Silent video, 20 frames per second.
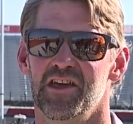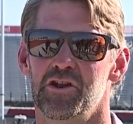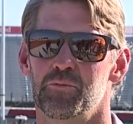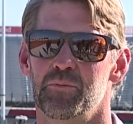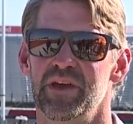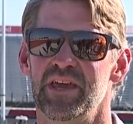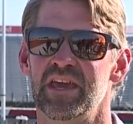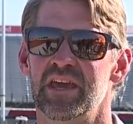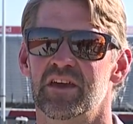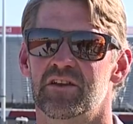It'll
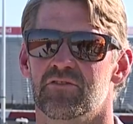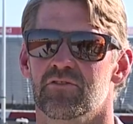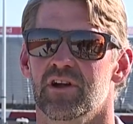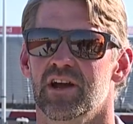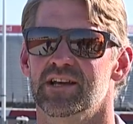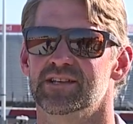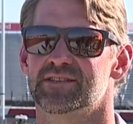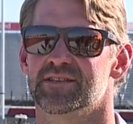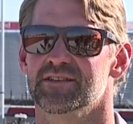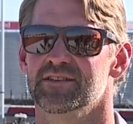be
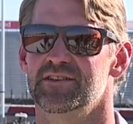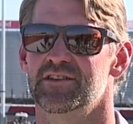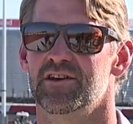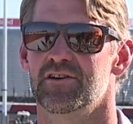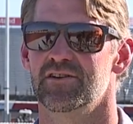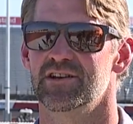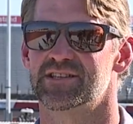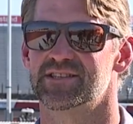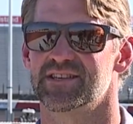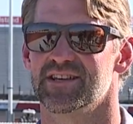interesting.
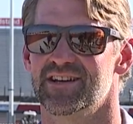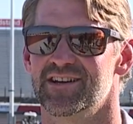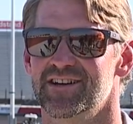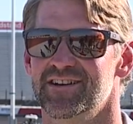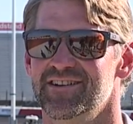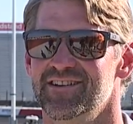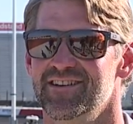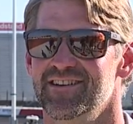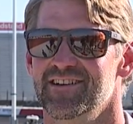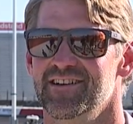It's
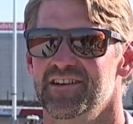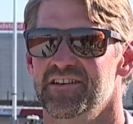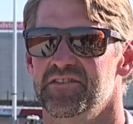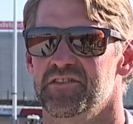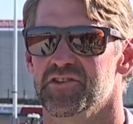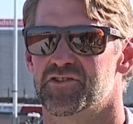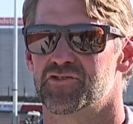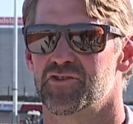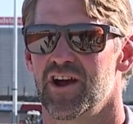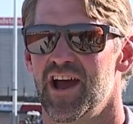
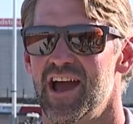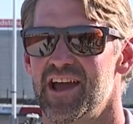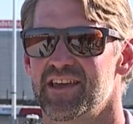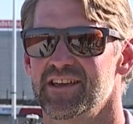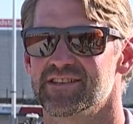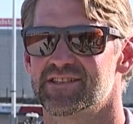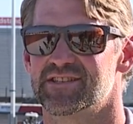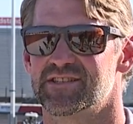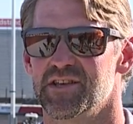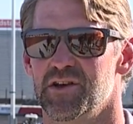the track
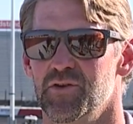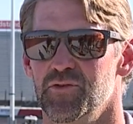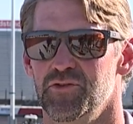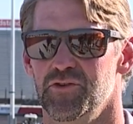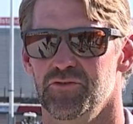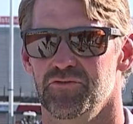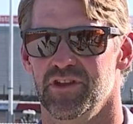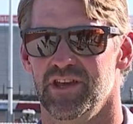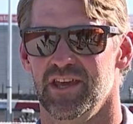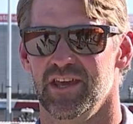is so
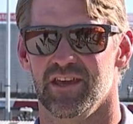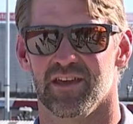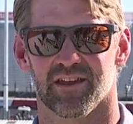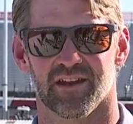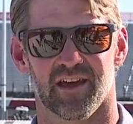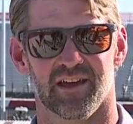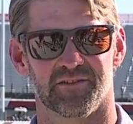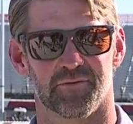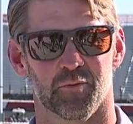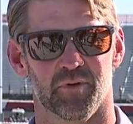unique, and
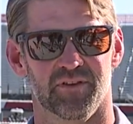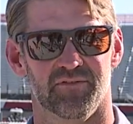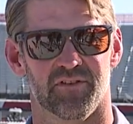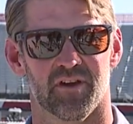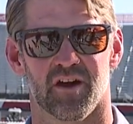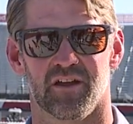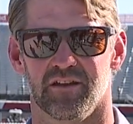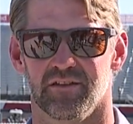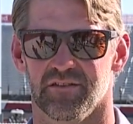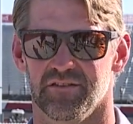as we've
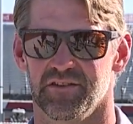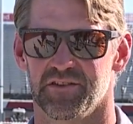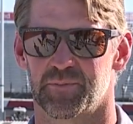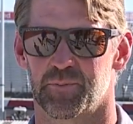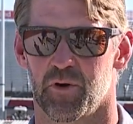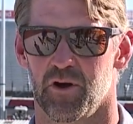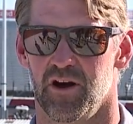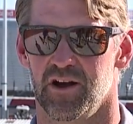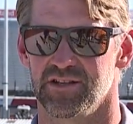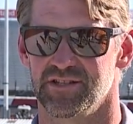got into this
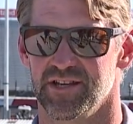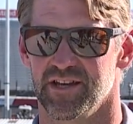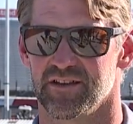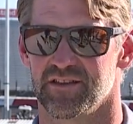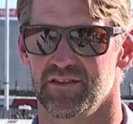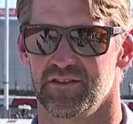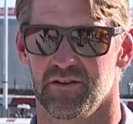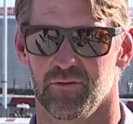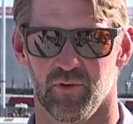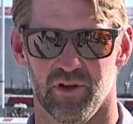
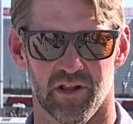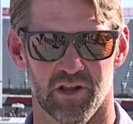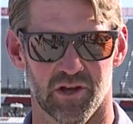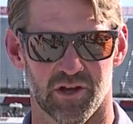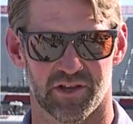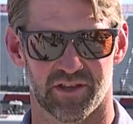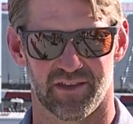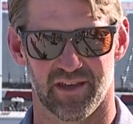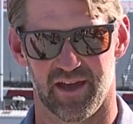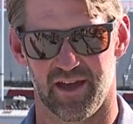project, we
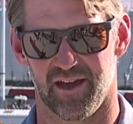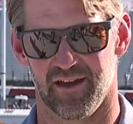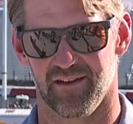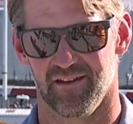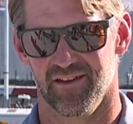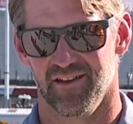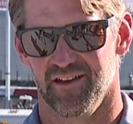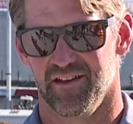looked at,